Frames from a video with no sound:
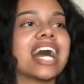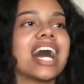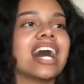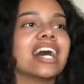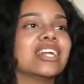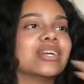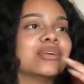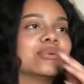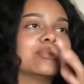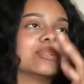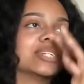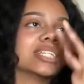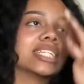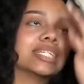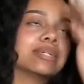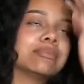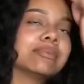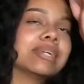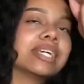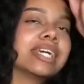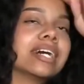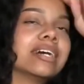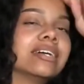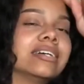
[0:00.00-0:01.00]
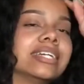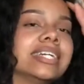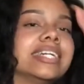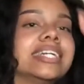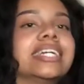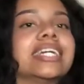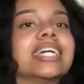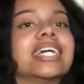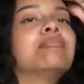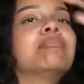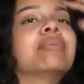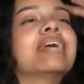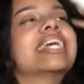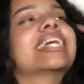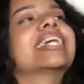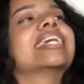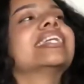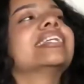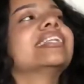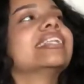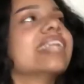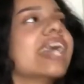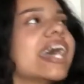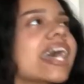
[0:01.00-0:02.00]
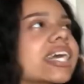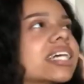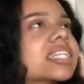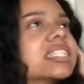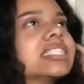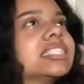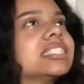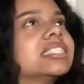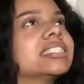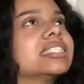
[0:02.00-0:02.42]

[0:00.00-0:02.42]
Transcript: How to really be out here breaking necks,